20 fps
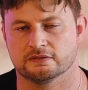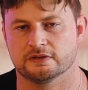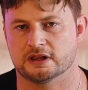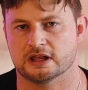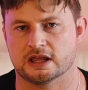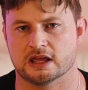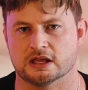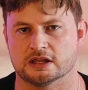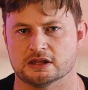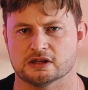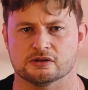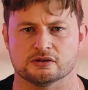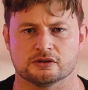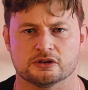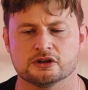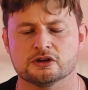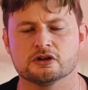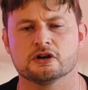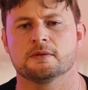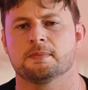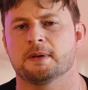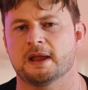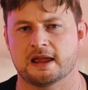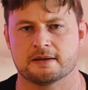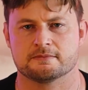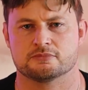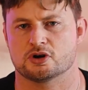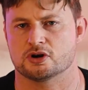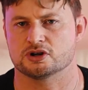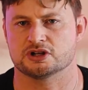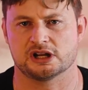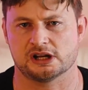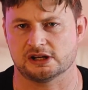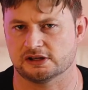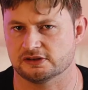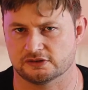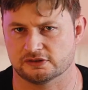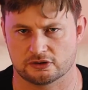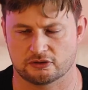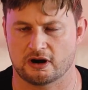for the EU. The European project
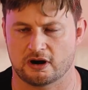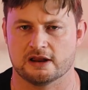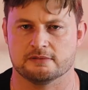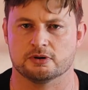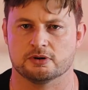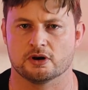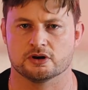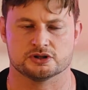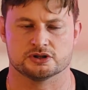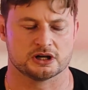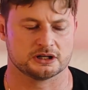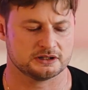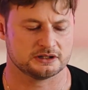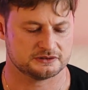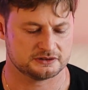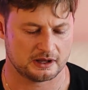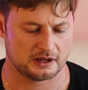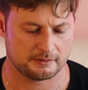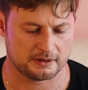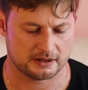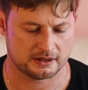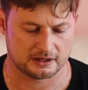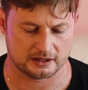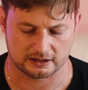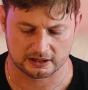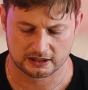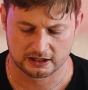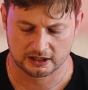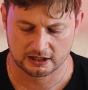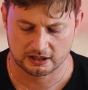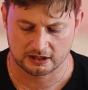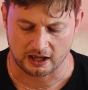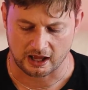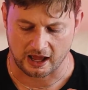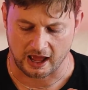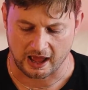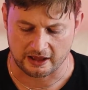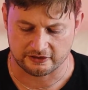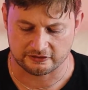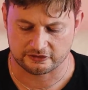is a great project. It's something that
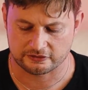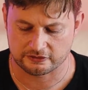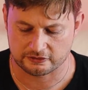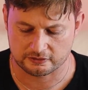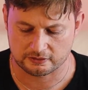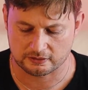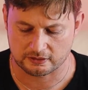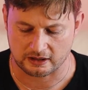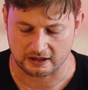has